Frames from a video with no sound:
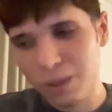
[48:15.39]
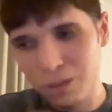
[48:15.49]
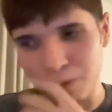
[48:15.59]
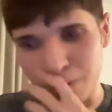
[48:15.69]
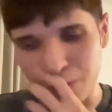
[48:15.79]

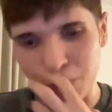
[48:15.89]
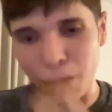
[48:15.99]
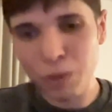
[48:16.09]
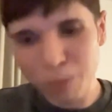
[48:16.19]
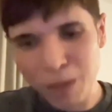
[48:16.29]
So to
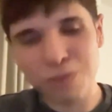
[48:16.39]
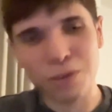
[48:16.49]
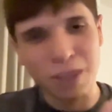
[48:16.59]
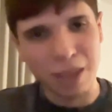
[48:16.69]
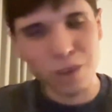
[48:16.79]
optimize for
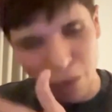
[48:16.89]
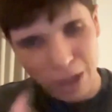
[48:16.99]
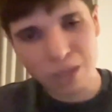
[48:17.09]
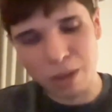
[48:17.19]
the UX,